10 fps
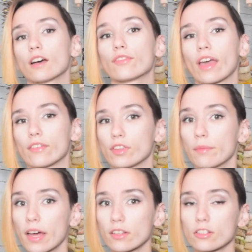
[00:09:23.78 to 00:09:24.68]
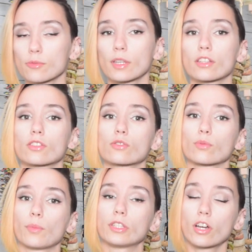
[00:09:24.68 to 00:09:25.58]
of heavy metals because those
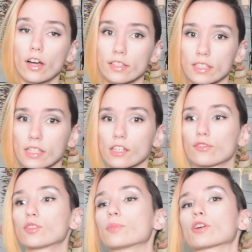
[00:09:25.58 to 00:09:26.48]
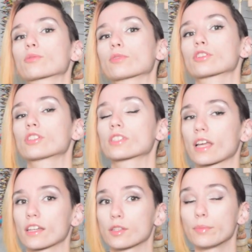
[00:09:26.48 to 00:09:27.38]
will be toxic if your bird were to
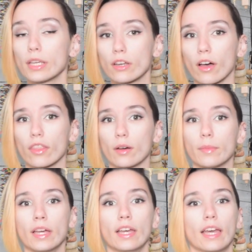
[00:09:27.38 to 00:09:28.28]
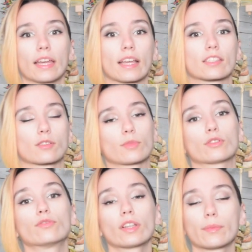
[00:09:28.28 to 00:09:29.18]
decide to beak on them and get some little
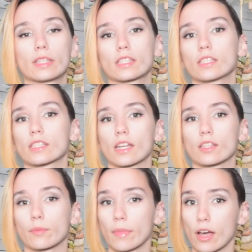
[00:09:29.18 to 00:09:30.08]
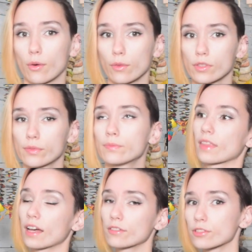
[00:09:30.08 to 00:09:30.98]
filaments inside their mouths.
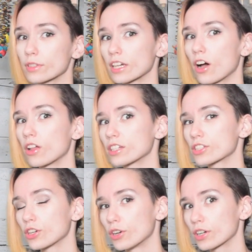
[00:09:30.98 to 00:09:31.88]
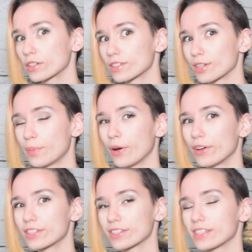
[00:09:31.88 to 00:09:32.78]
That was really all it took to
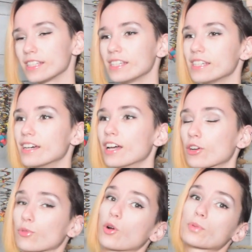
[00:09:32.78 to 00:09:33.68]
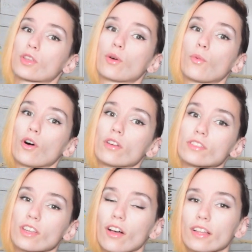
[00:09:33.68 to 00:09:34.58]
put the ropes on the
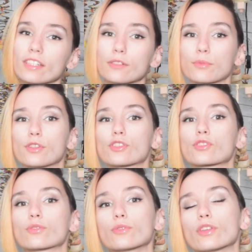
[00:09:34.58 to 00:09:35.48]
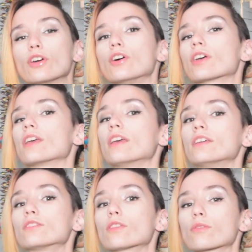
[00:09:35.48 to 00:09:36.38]
walls. All I did was screw the hook
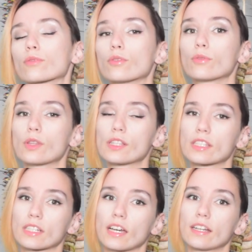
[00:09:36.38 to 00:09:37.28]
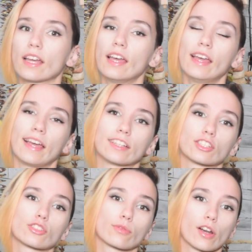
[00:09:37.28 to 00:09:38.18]
in through the stud and
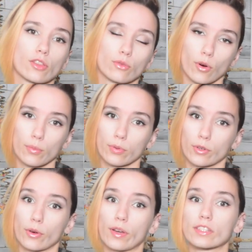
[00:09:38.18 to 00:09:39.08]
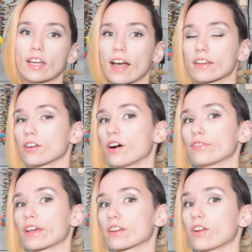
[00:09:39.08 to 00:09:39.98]
just threaded the rope through and tied it
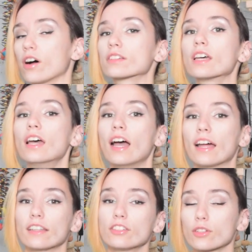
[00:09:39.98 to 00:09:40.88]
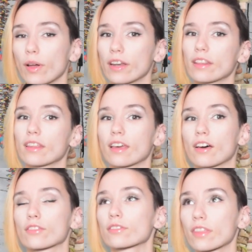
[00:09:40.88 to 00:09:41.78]
off at a knot. I didn't do anything
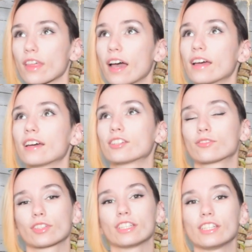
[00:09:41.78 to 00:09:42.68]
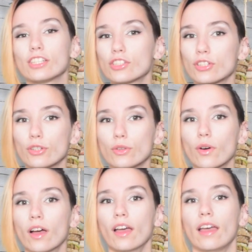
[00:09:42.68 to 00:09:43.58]
other than that. I didn't really need
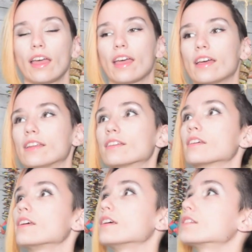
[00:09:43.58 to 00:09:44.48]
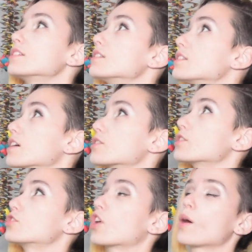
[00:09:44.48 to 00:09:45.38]
to, and it does the
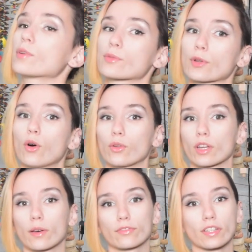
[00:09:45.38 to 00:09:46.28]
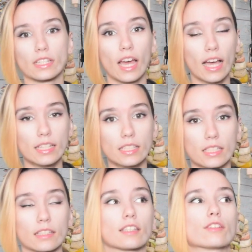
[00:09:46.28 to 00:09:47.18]
job and has been holding up
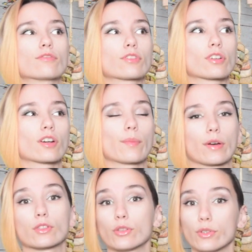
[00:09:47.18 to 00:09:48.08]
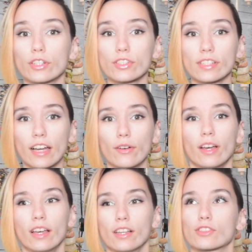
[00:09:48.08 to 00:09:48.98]
fantastically for about 2 years now,
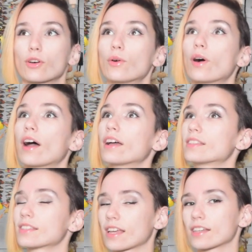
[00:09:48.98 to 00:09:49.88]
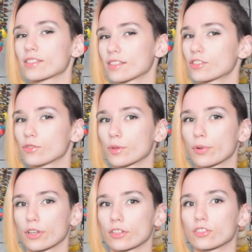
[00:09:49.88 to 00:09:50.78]
so I'd say it's doing a
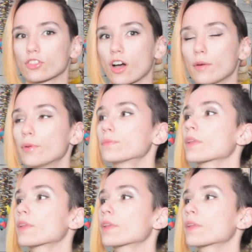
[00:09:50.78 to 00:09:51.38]
pretty good job.